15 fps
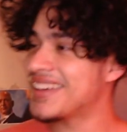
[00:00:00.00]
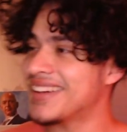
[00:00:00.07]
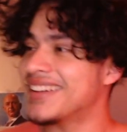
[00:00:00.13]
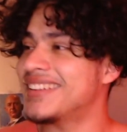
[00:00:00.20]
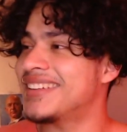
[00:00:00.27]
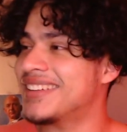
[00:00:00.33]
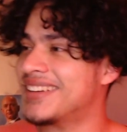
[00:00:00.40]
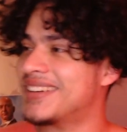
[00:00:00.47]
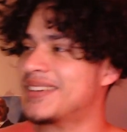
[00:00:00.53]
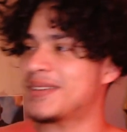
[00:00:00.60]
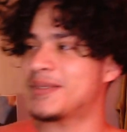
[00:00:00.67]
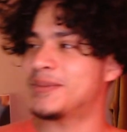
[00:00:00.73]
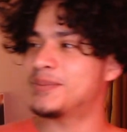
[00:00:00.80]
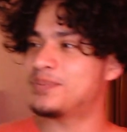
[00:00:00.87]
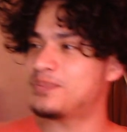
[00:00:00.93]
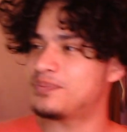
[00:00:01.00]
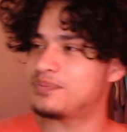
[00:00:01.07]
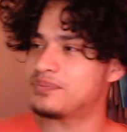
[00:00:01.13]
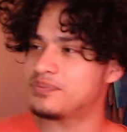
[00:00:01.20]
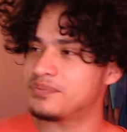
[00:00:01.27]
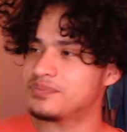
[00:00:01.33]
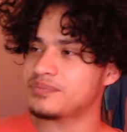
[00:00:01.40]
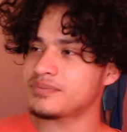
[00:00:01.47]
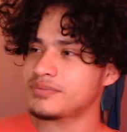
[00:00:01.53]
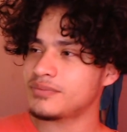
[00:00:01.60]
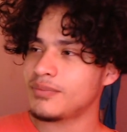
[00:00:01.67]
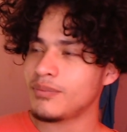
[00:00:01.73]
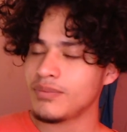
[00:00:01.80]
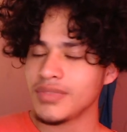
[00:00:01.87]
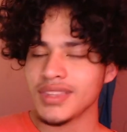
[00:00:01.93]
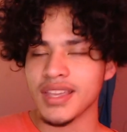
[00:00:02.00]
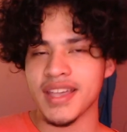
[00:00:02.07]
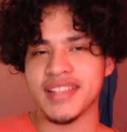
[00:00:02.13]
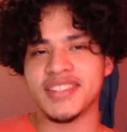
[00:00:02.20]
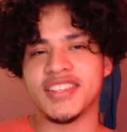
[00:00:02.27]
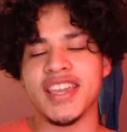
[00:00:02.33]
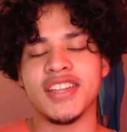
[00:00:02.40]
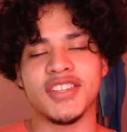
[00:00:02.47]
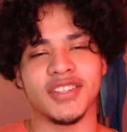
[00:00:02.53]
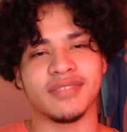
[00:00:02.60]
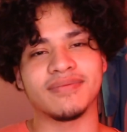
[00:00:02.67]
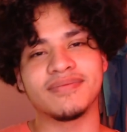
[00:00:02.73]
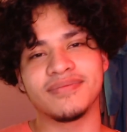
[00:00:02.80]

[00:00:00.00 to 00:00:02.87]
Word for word: And, uh, that's changing.